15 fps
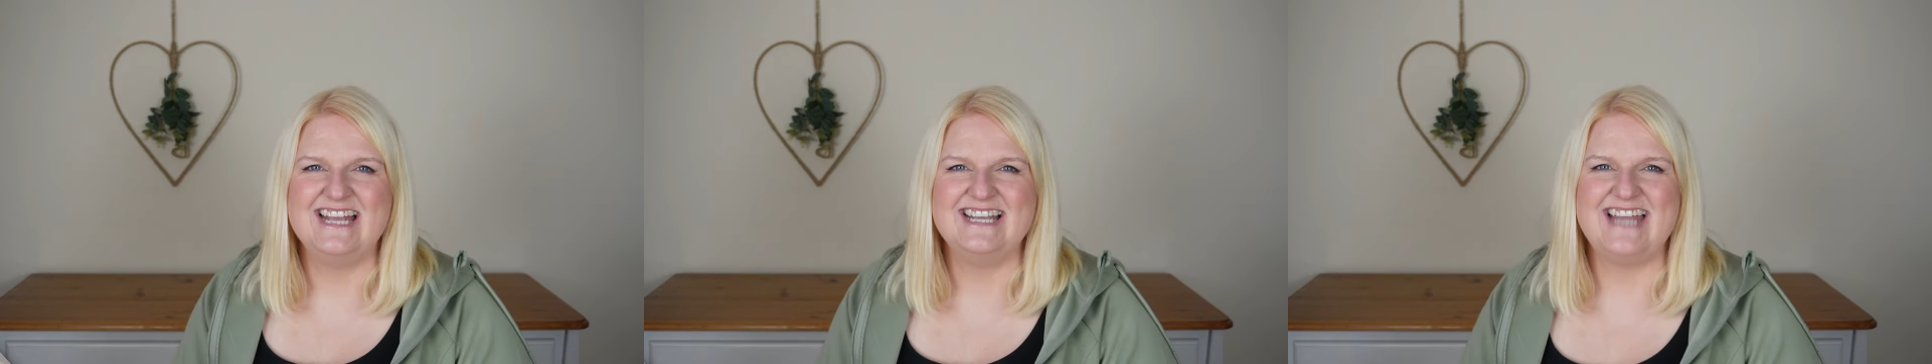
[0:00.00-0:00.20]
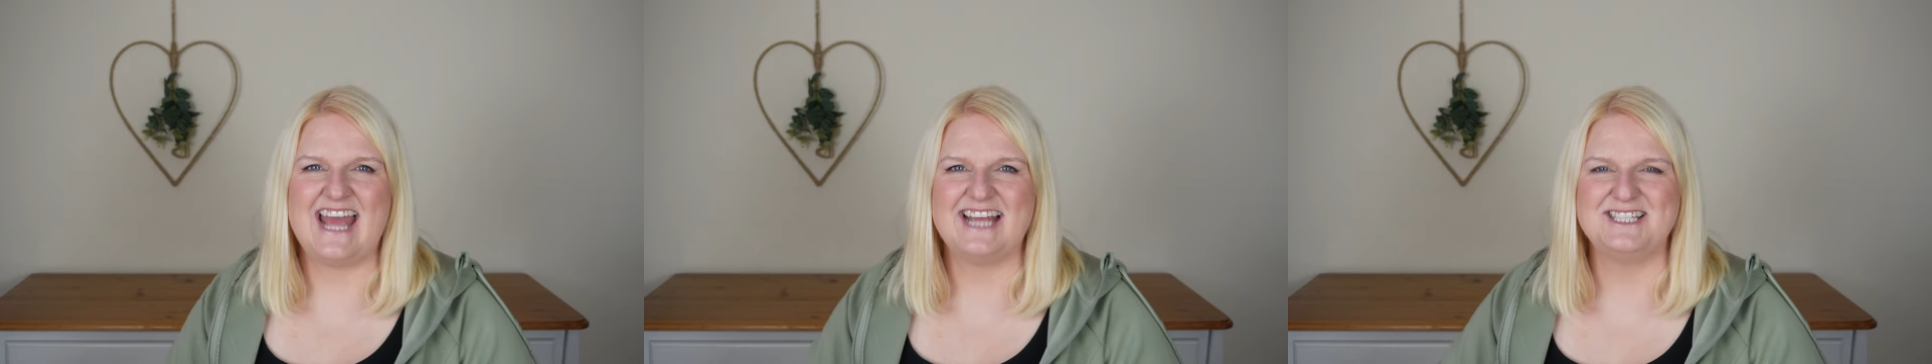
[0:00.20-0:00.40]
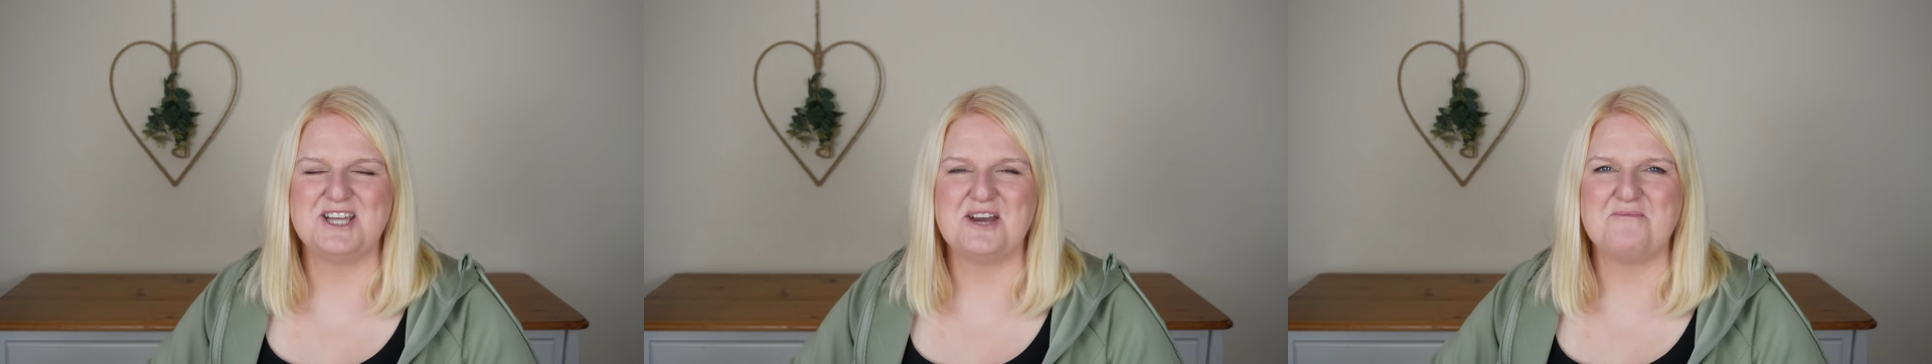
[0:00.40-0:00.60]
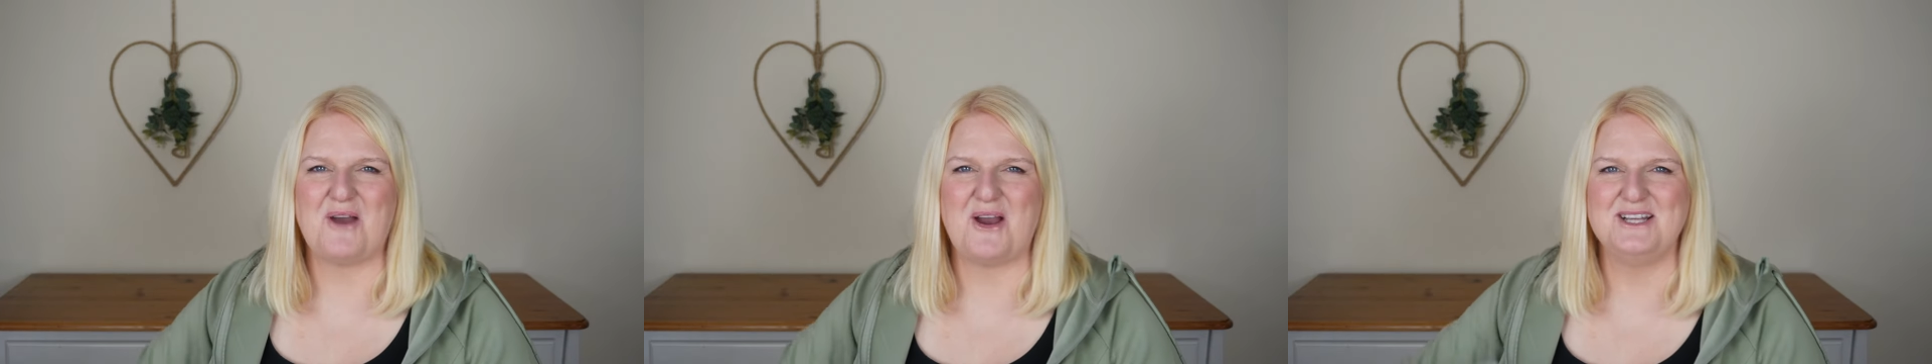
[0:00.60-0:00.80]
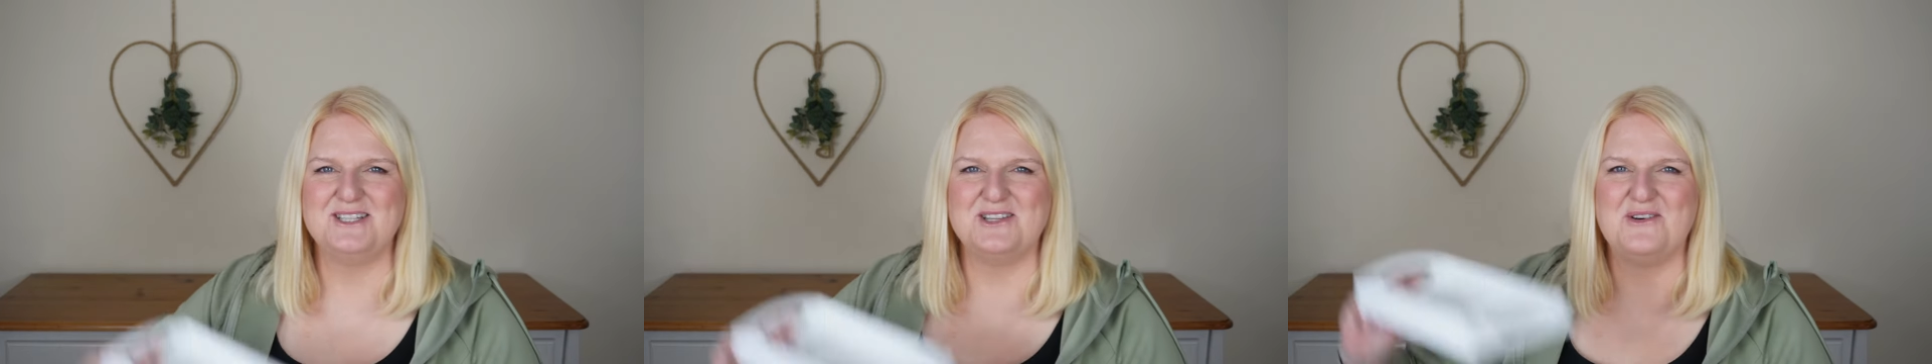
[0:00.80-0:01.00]
Next up,
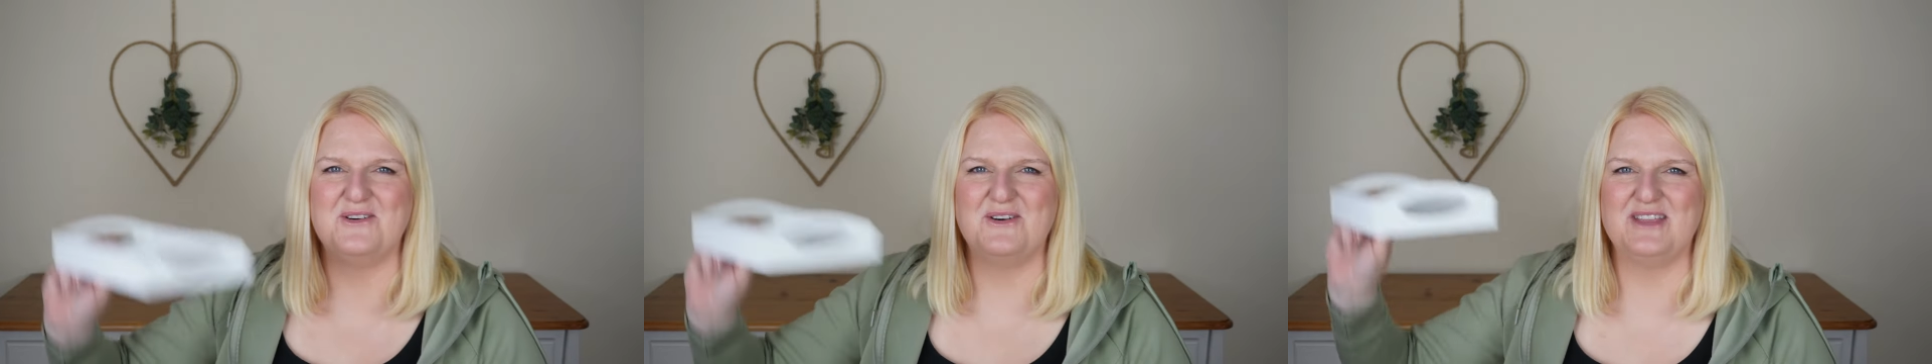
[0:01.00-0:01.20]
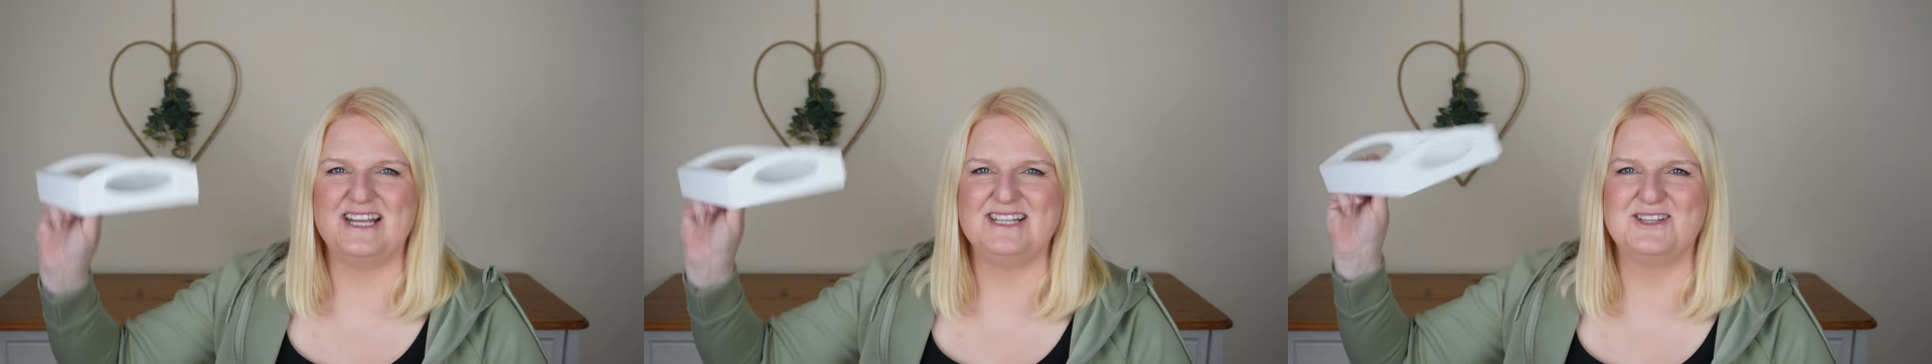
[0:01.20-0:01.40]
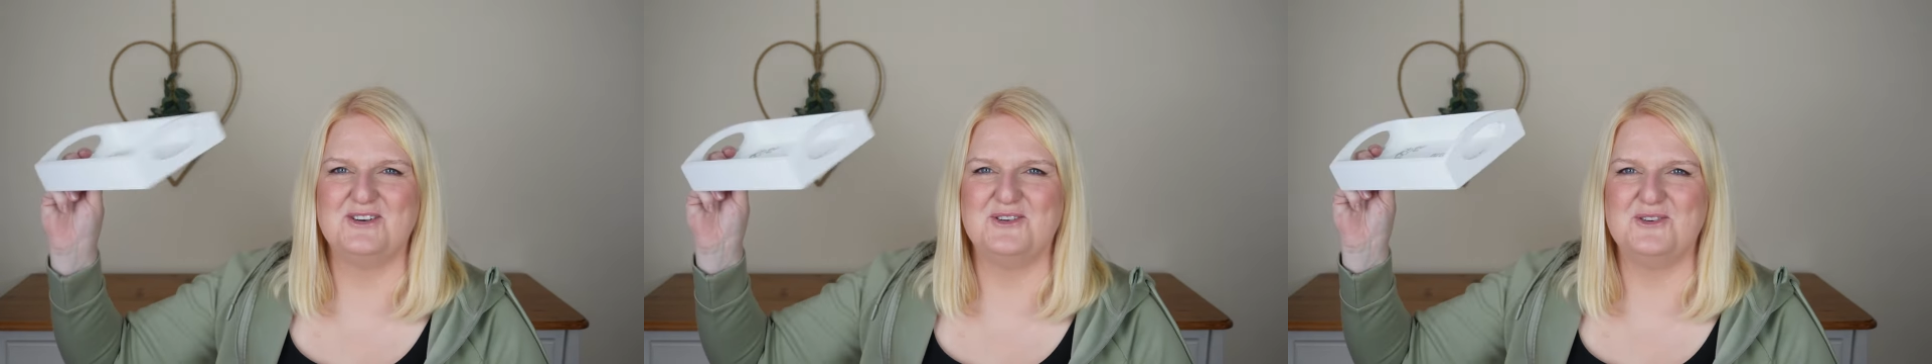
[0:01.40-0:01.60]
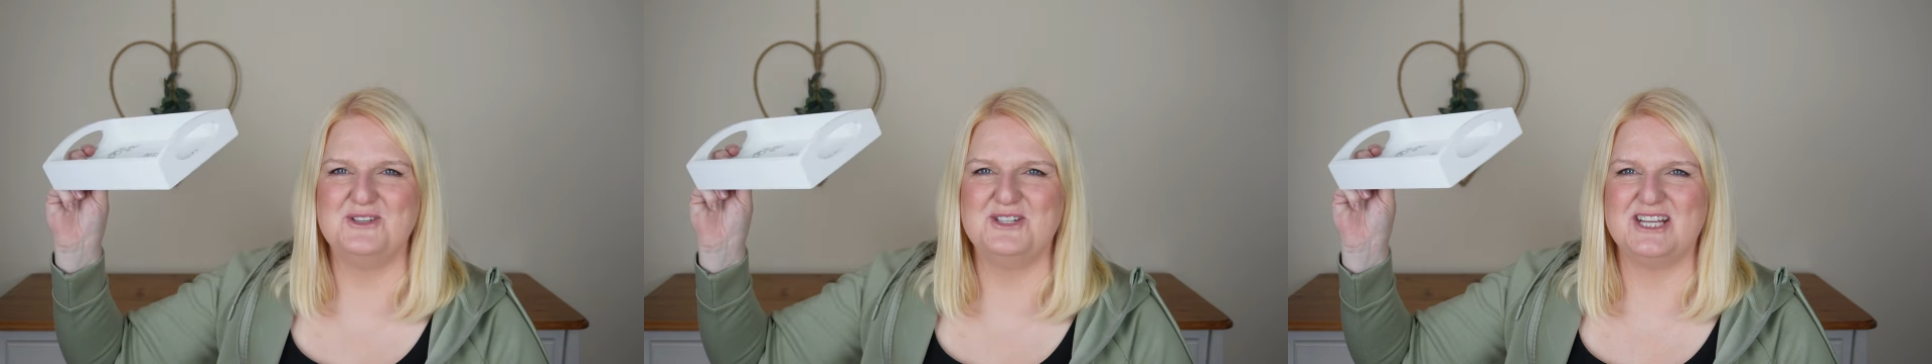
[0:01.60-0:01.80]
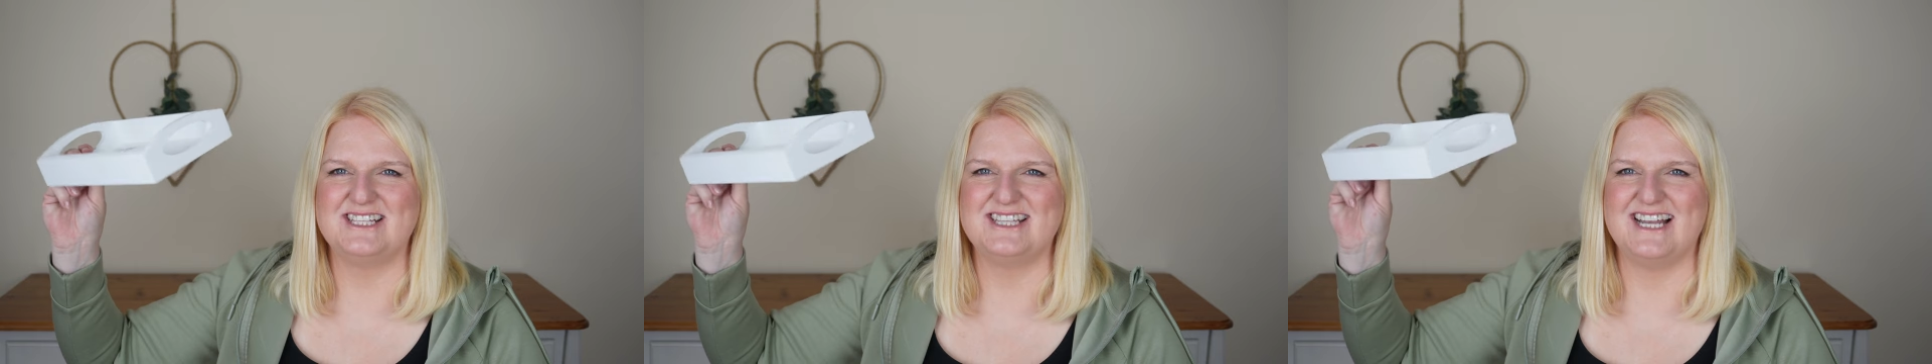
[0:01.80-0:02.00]
I saw this
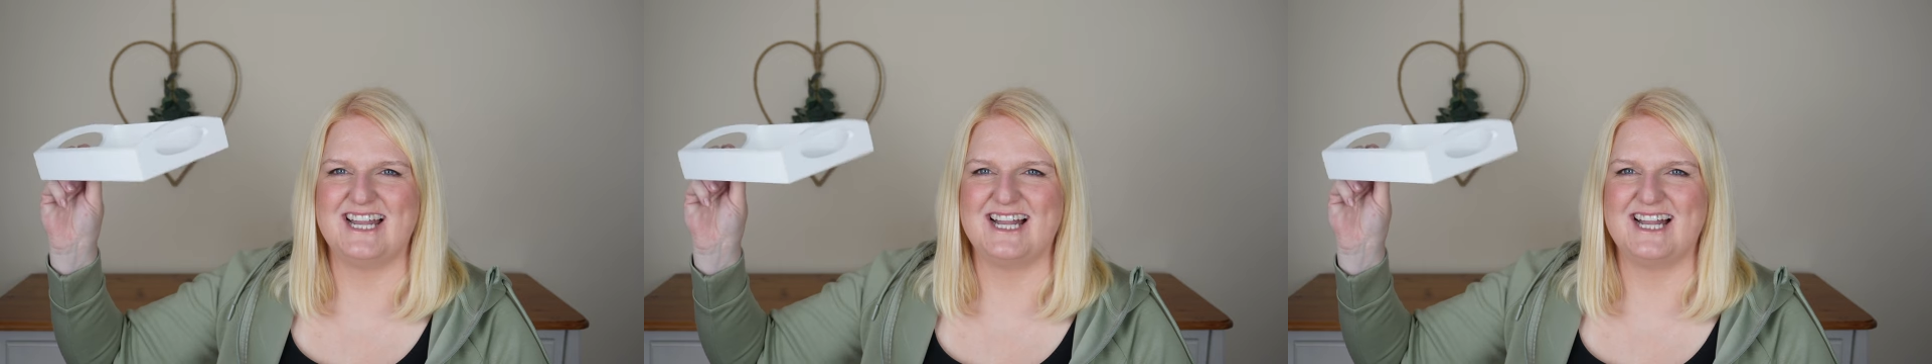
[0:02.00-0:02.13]
gorgeous